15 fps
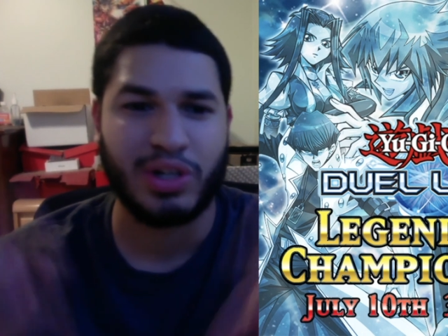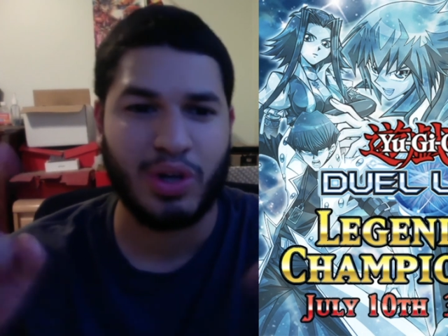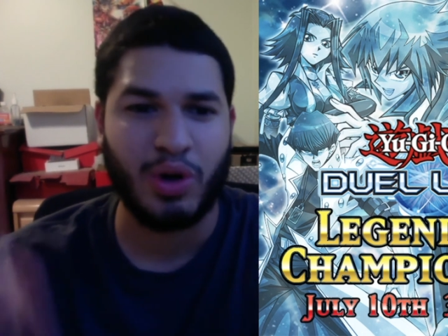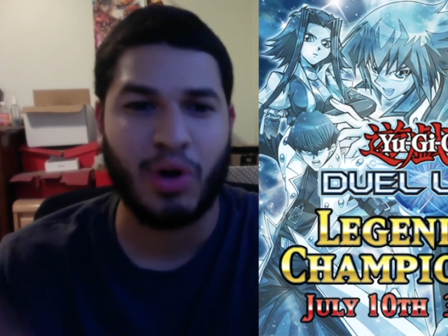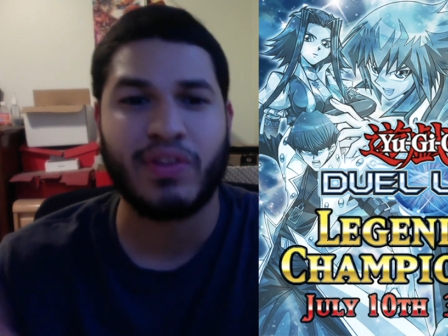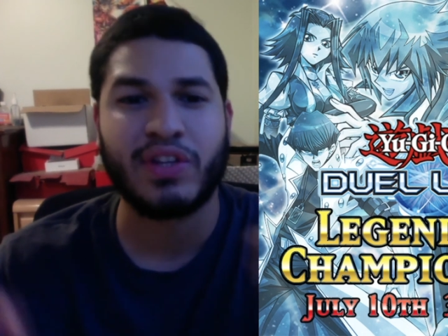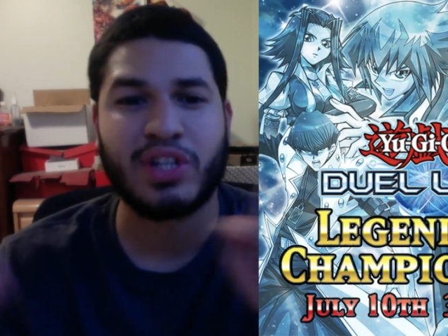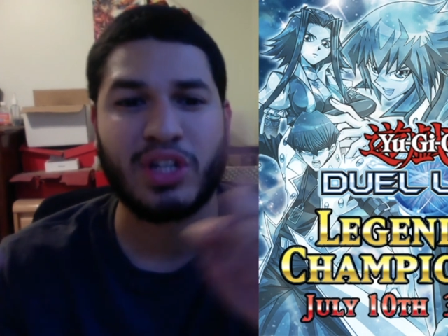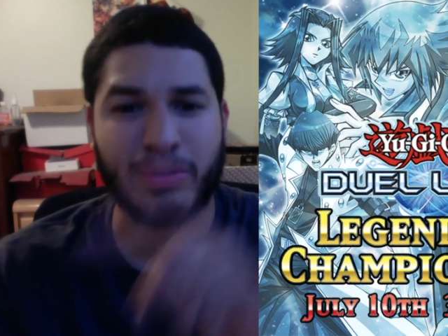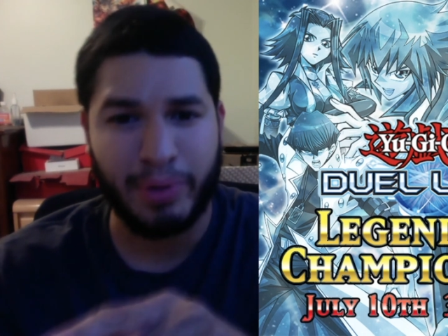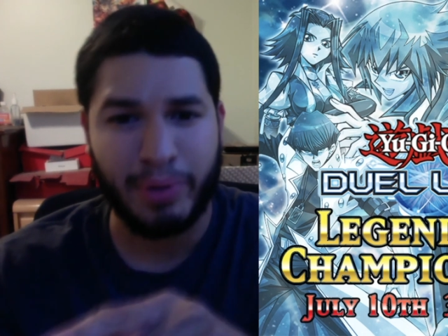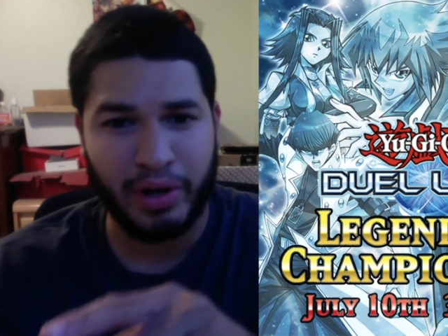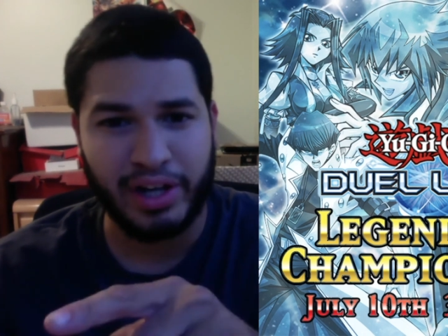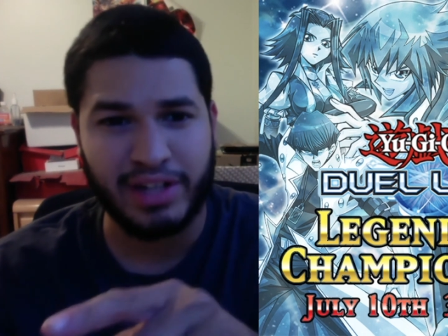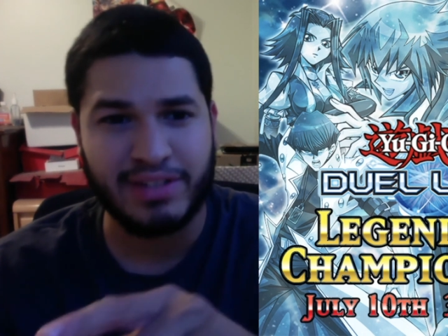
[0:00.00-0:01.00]
Go on the
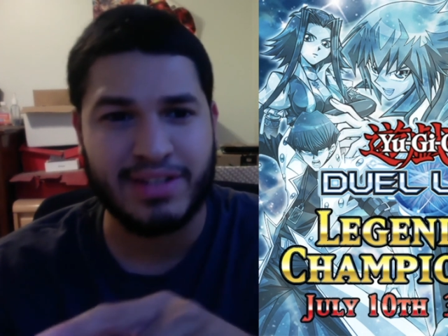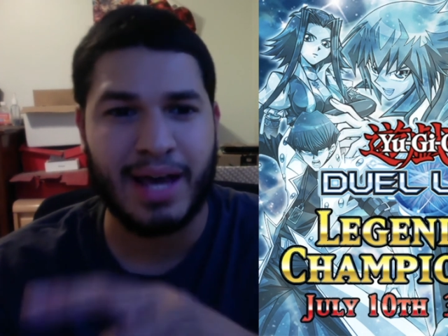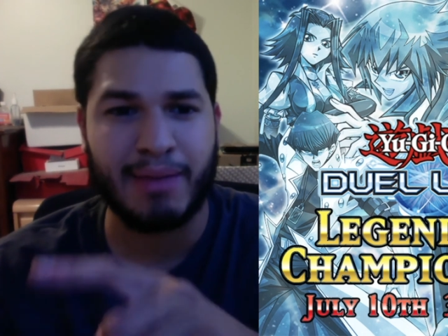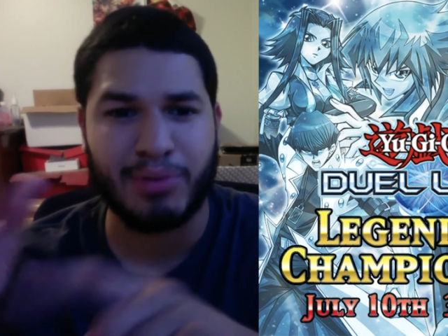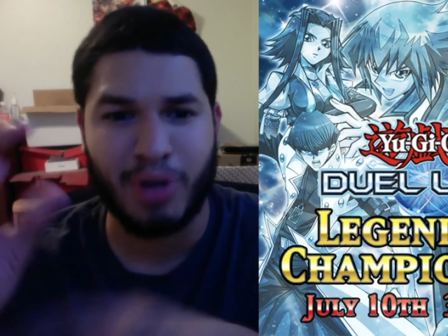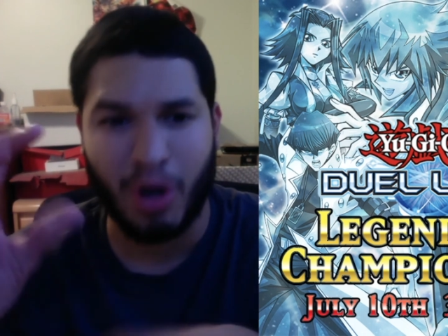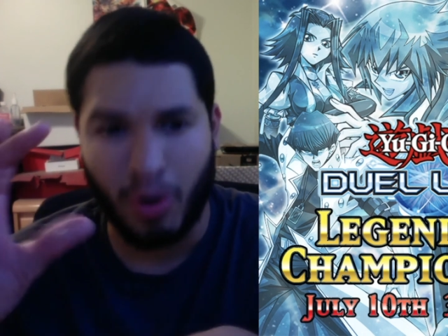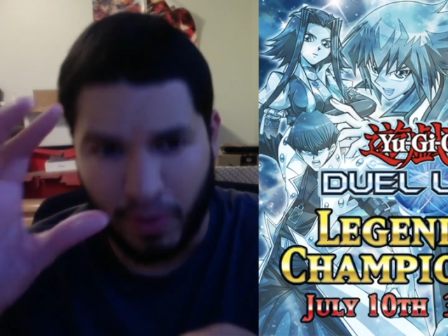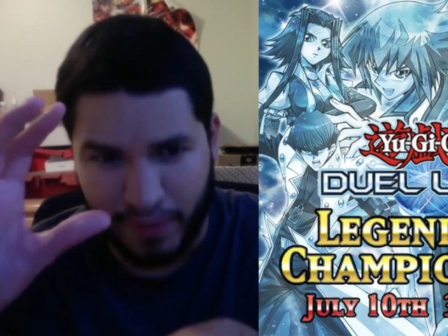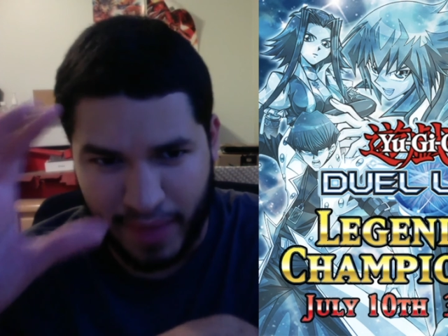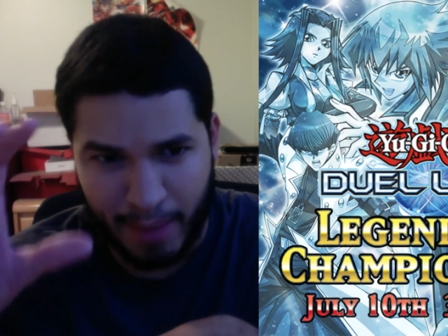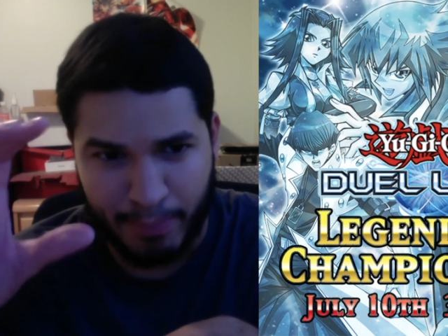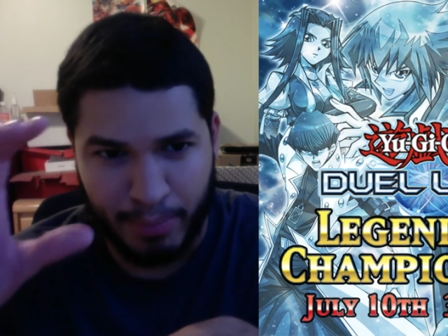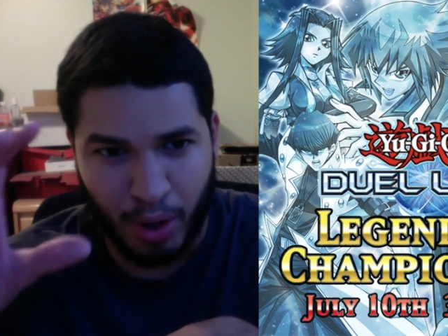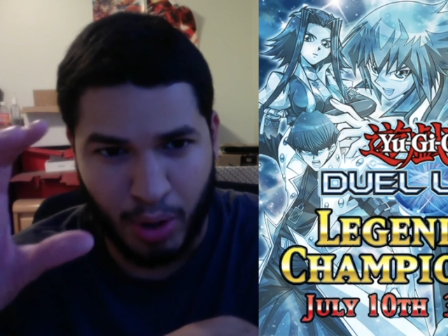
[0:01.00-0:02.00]
community tab, go on
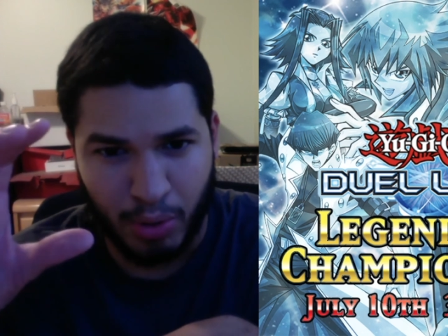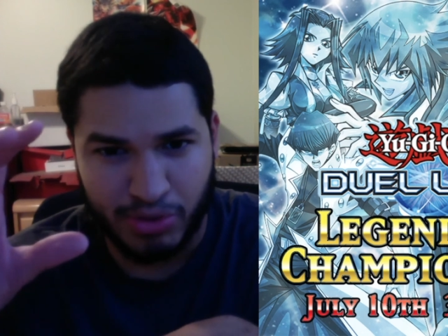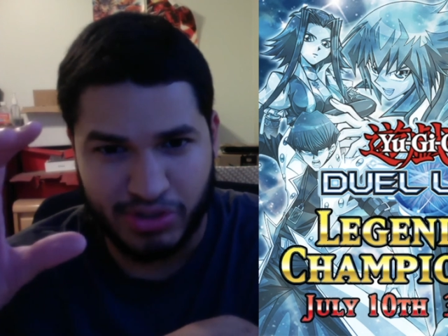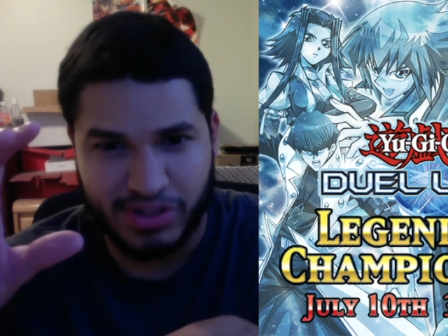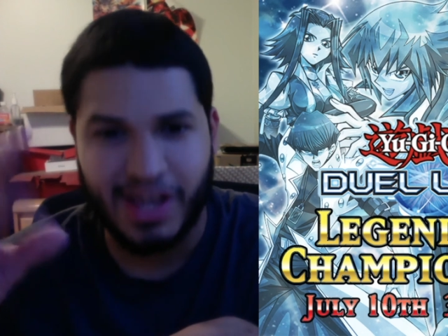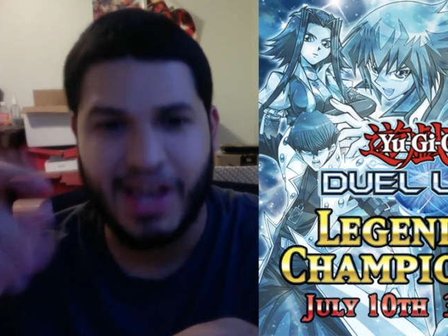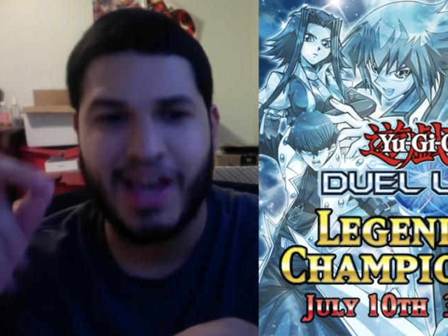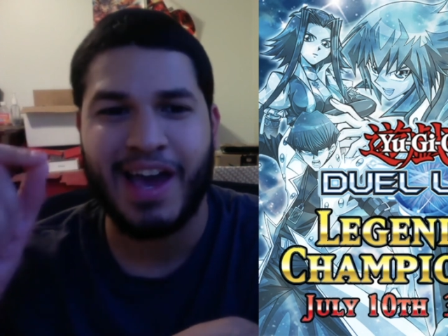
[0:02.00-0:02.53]
that post,